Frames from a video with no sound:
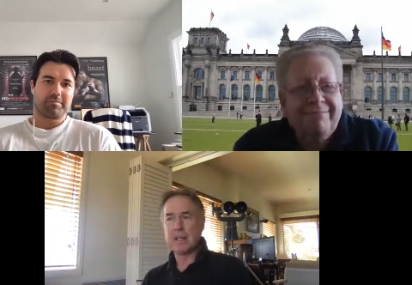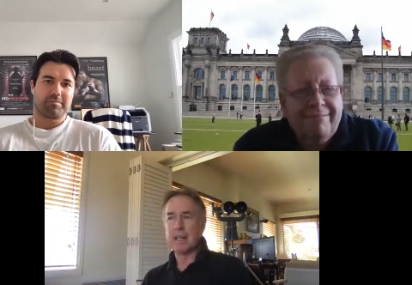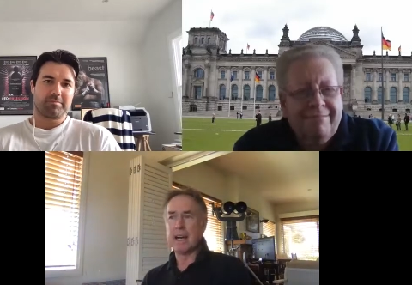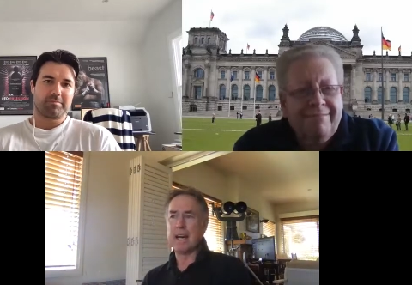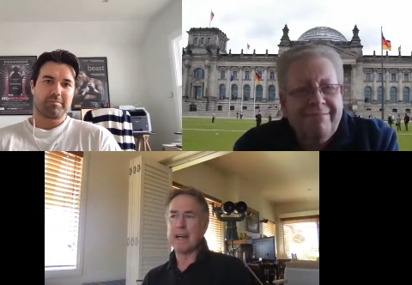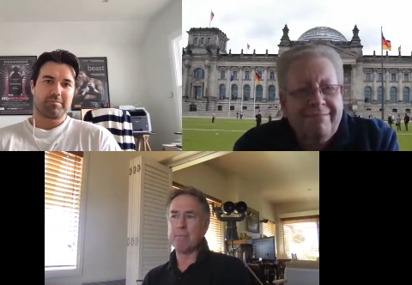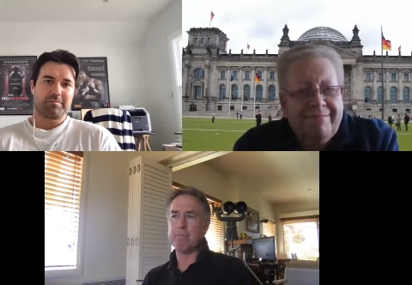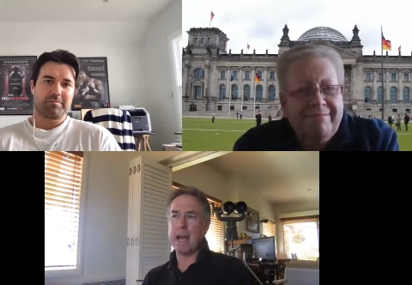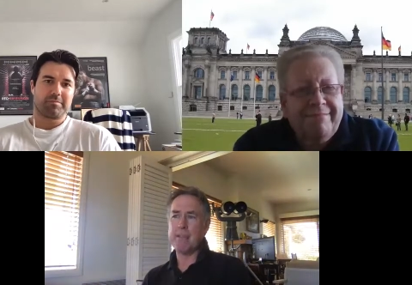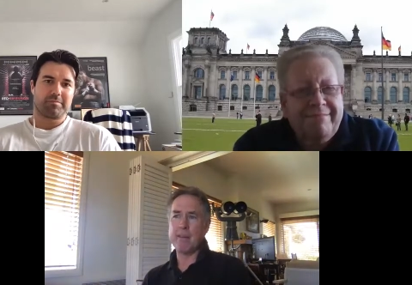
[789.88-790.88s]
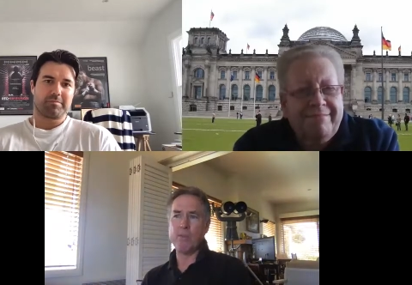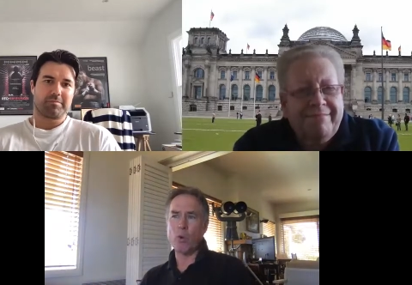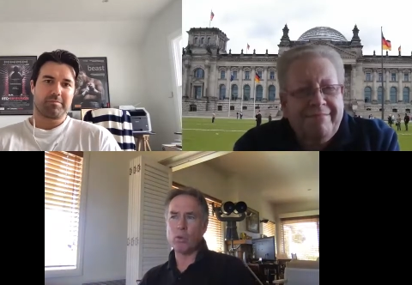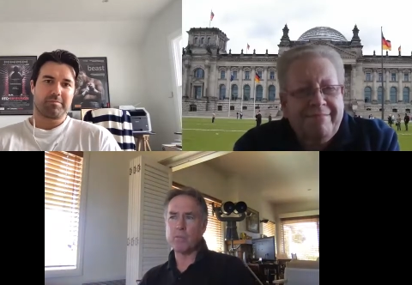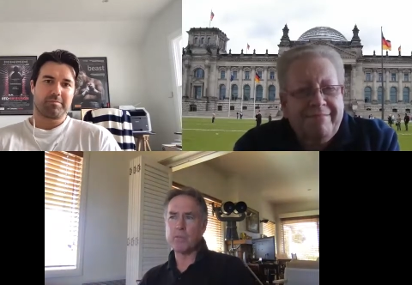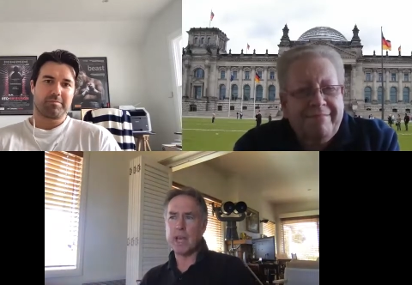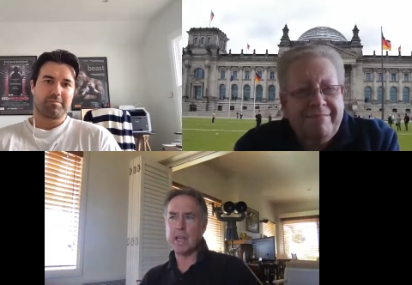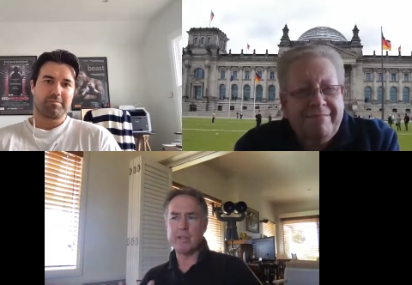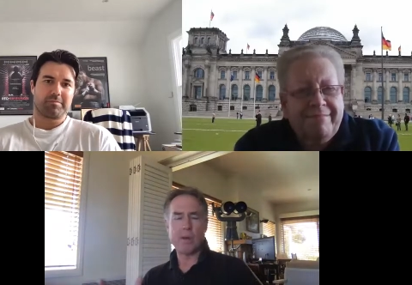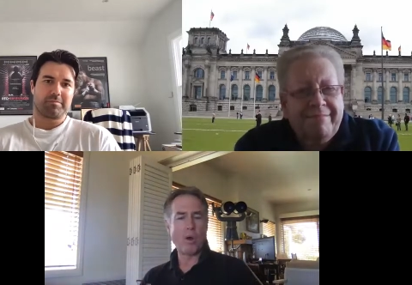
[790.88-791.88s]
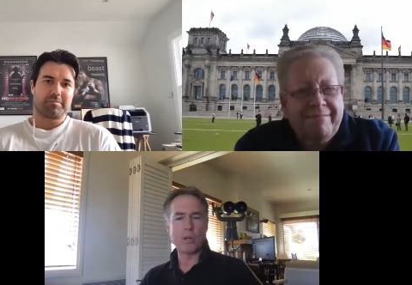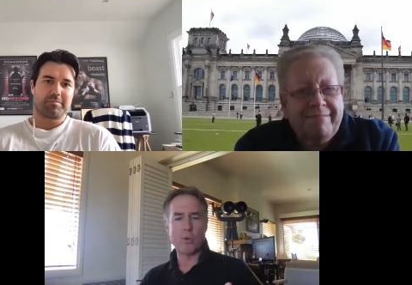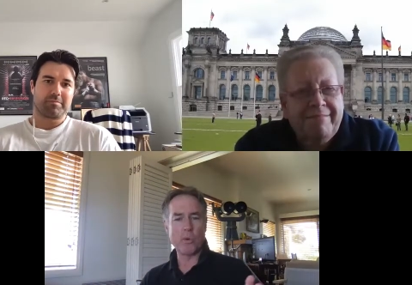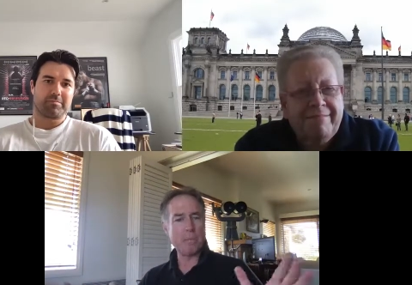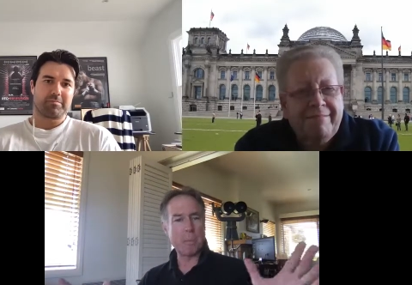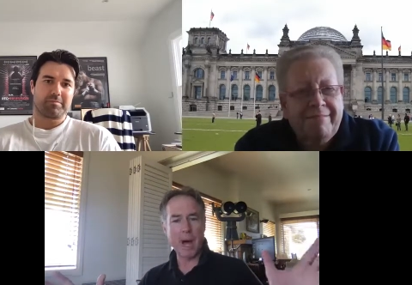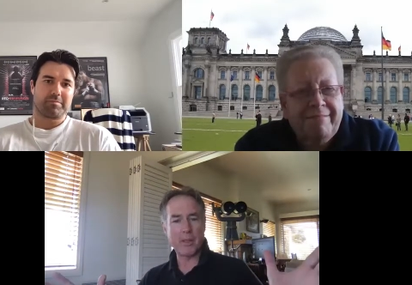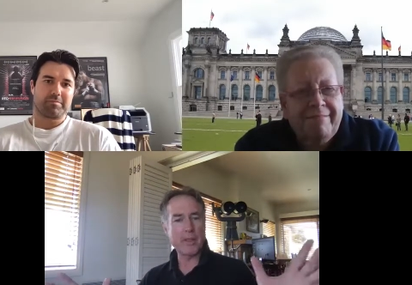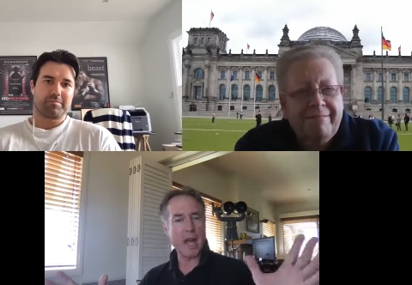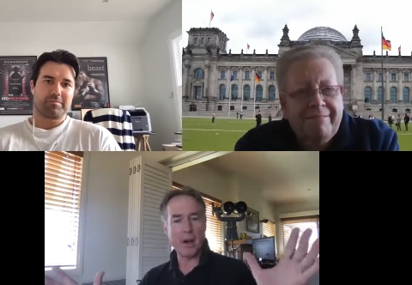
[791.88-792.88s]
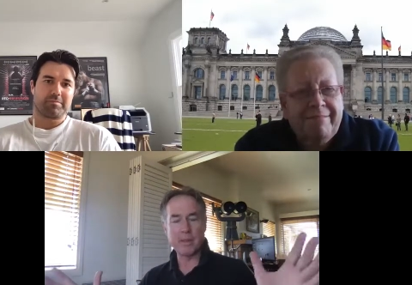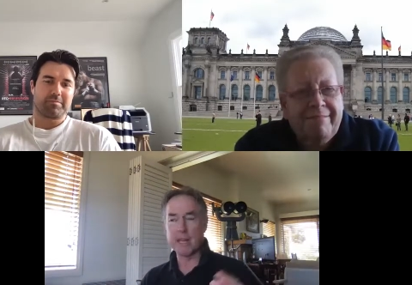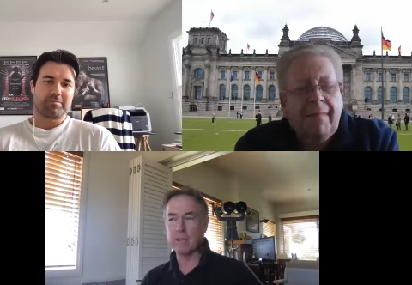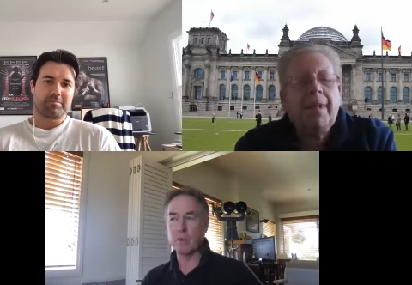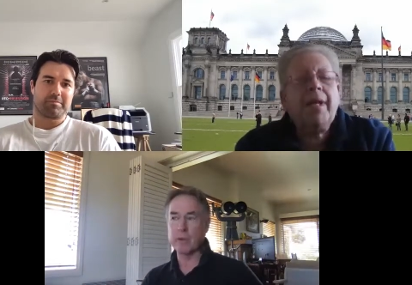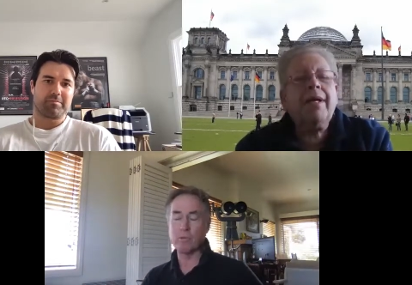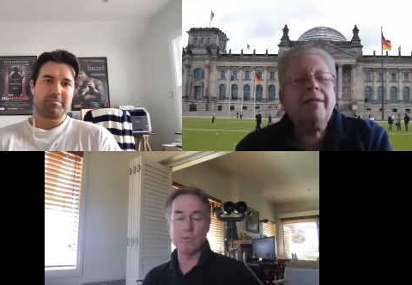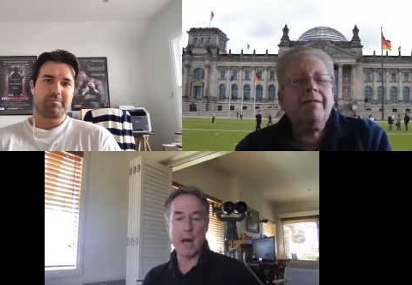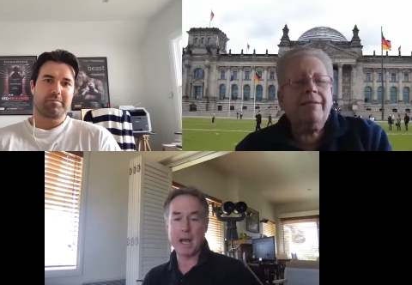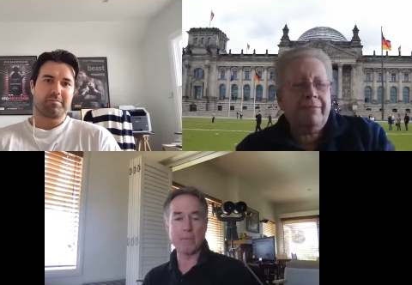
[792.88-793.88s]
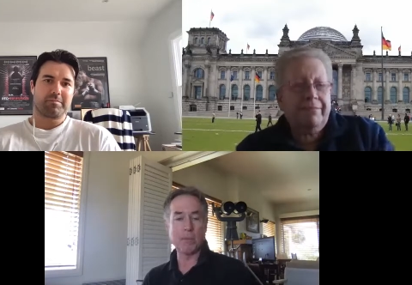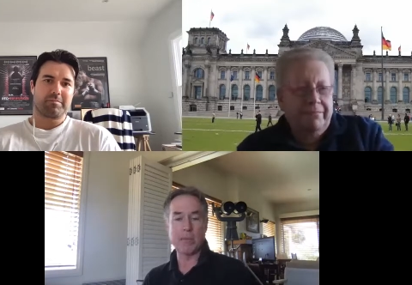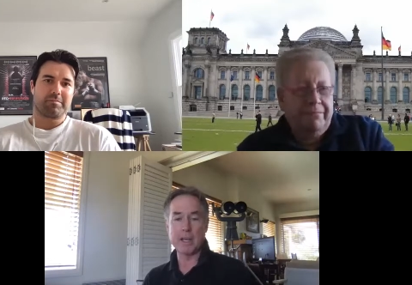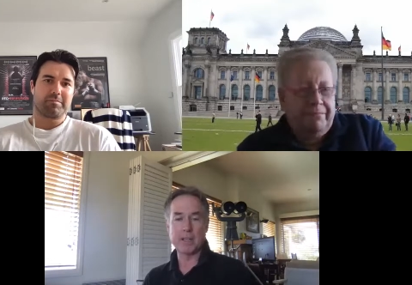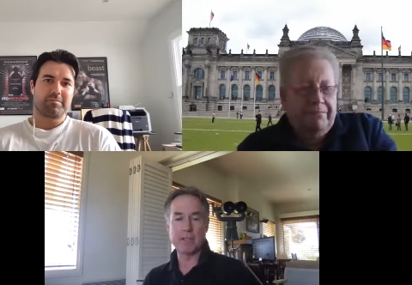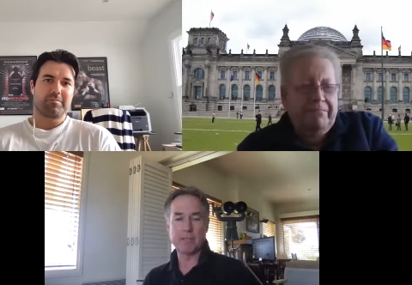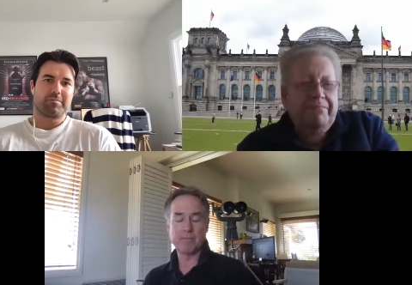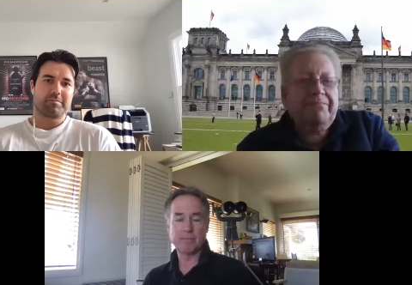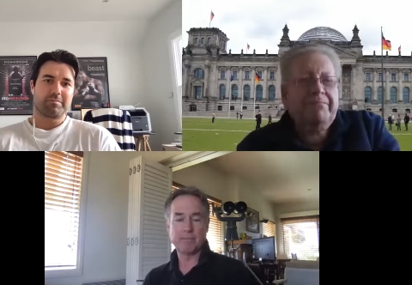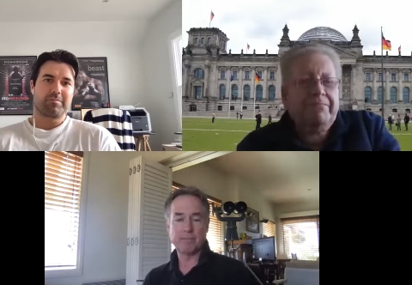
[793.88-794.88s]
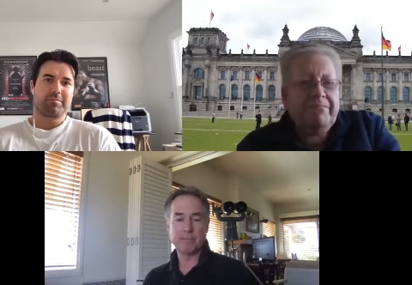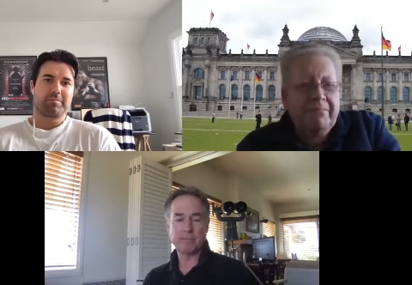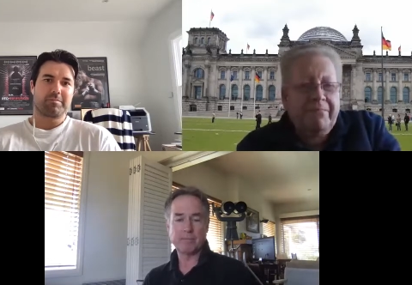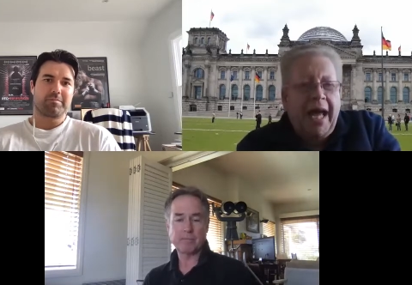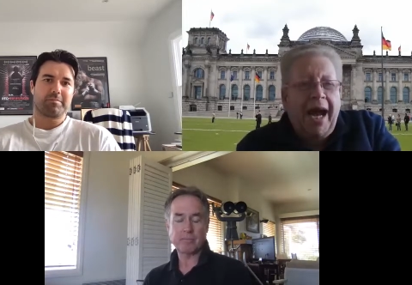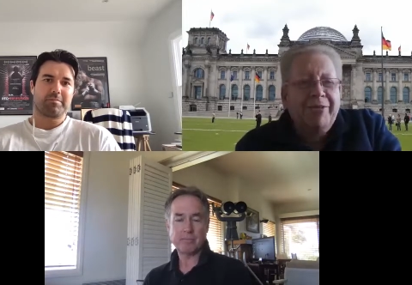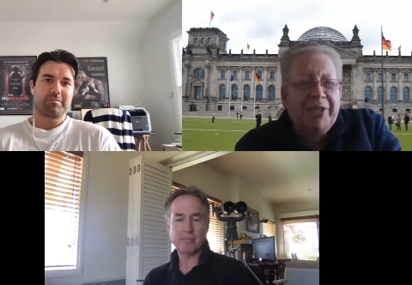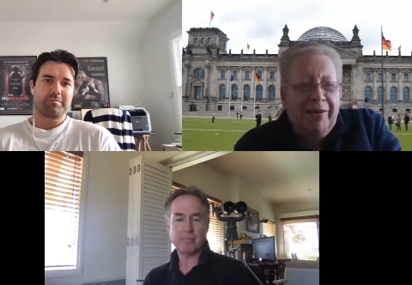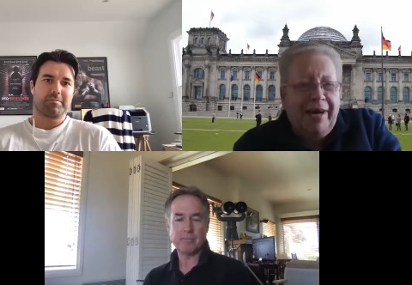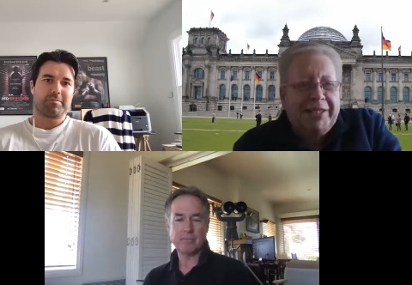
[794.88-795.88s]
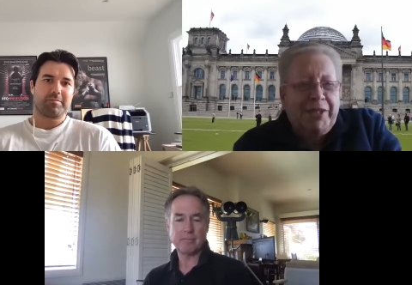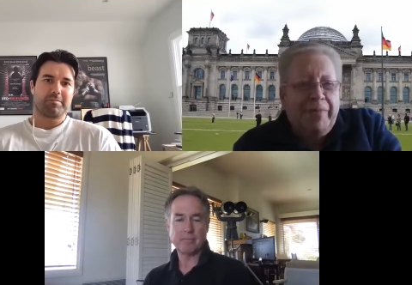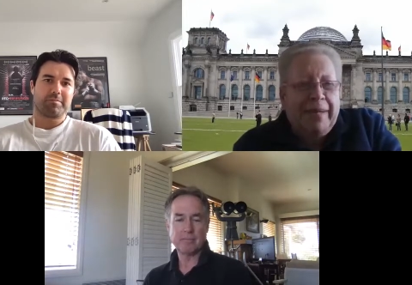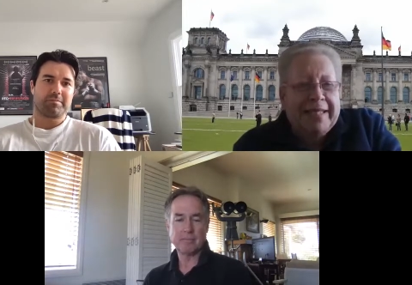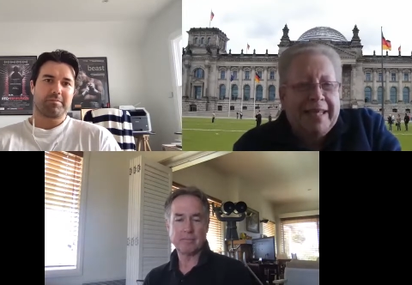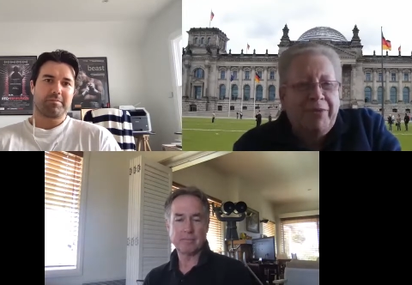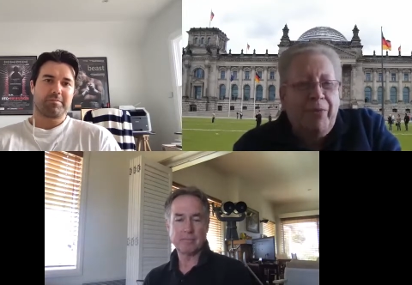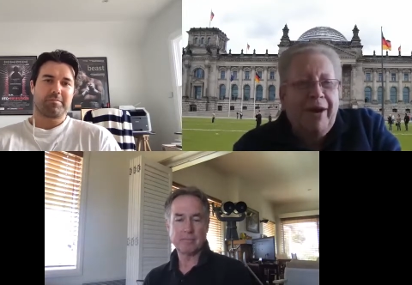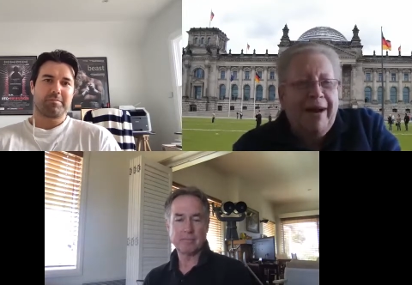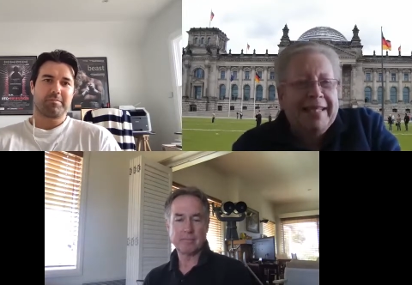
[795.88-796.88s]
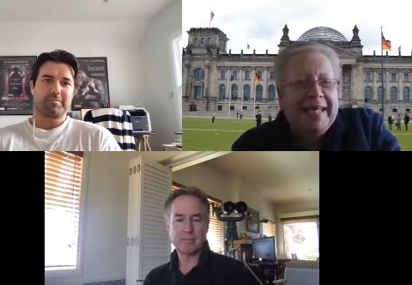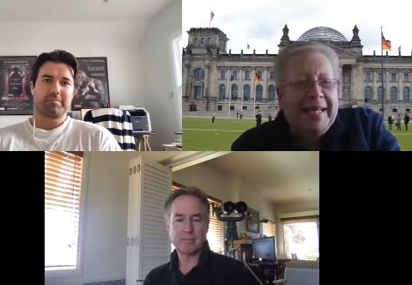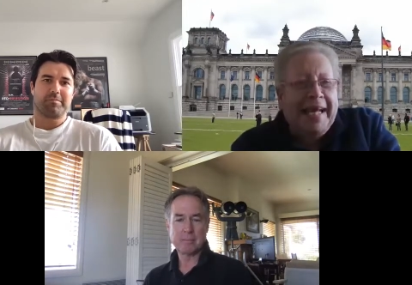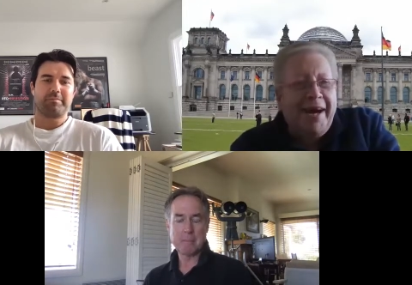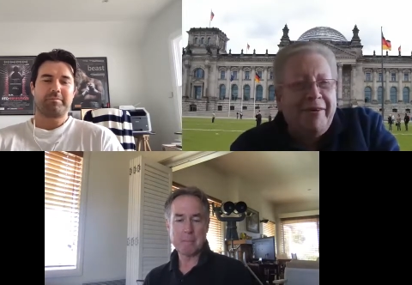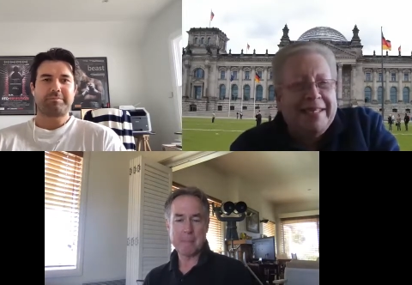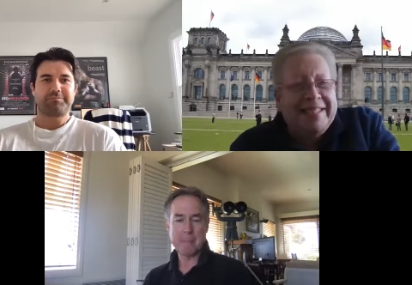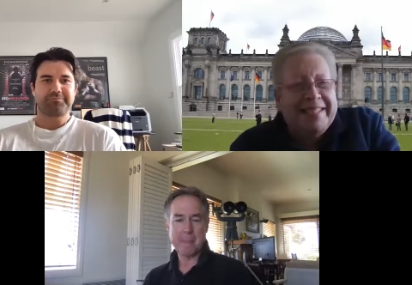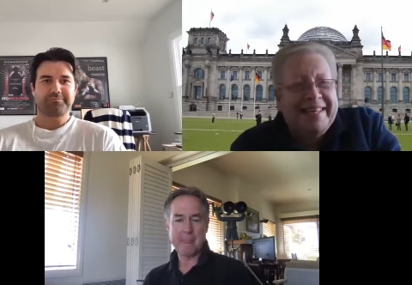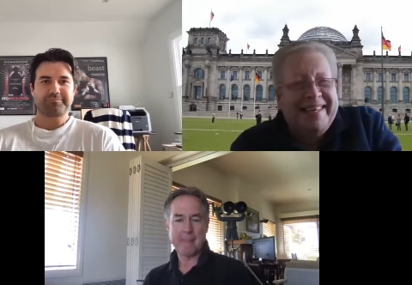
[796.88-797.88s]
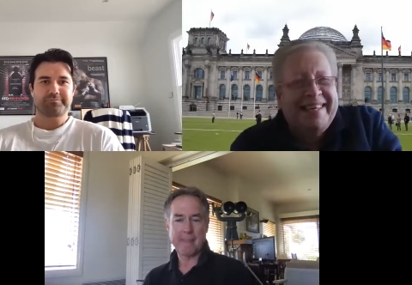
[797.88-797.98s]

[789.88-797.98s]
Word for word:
Speaker 1: Um, and they've all taken their own career path now and they're doing remarkable things.
Speaker 2: I was going to ask you about that. Where are they now, and uh,